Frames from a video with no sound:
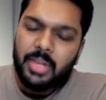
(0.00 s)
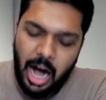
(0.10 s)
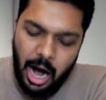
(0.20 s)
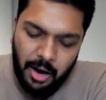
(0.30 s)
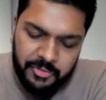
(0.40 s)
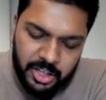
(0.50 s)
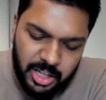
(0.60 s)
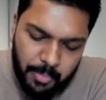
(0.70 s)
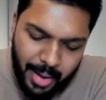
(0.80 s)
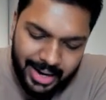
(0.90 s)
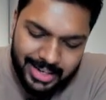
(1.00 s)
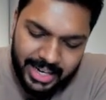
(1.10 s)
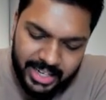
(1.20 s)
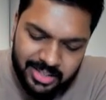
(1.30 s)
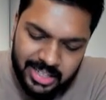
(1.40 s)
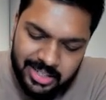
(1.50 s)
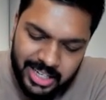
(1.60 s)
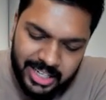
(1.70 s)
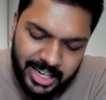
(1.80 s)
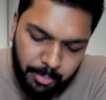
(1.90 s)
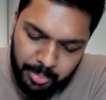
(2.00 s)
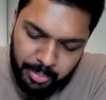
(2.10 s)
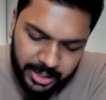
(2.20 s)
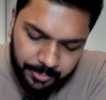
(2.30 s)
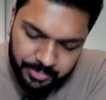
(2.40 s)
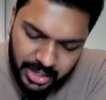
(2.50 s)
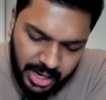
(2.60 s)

after the mandated 60-day period.